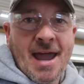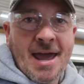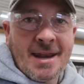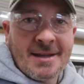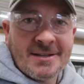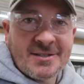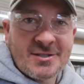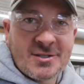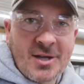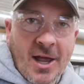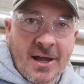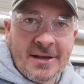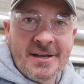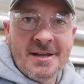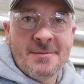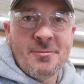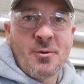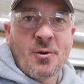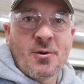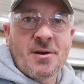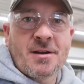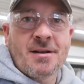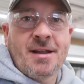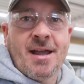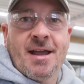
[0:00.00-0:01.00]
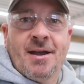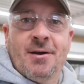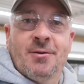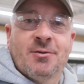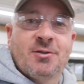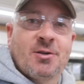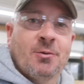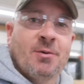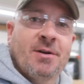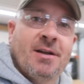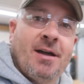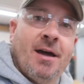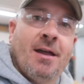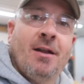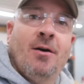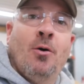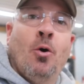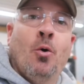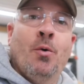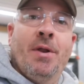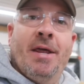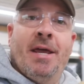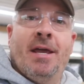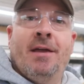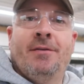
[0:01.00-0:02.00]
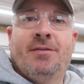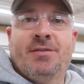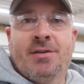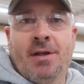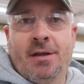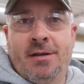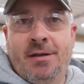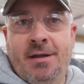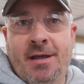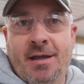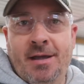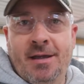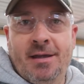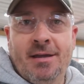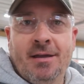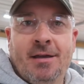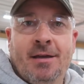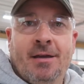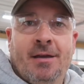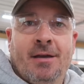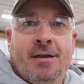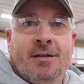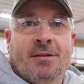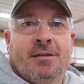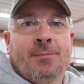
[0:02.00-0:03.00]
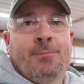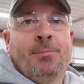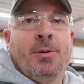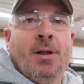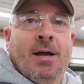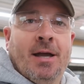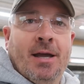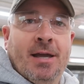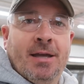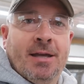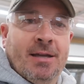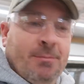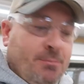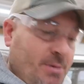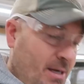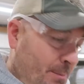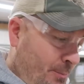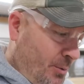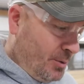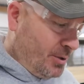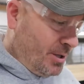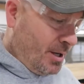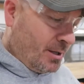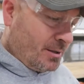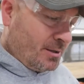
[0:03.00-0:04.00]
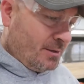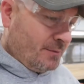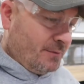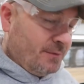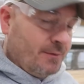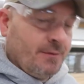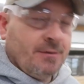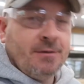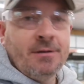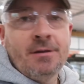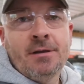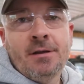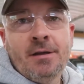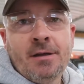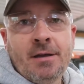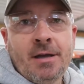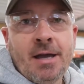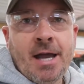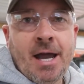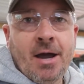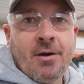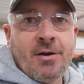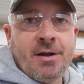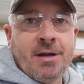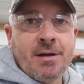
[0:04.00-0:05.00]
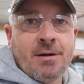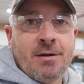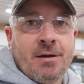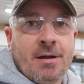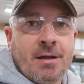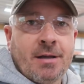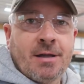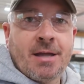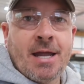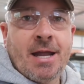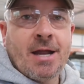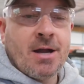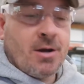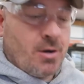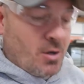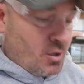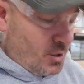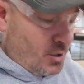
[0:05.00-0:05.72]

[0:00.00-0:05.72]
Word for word: it Sunday morning now, so we got a whole day of Sunday to play and be productive out here at Cairn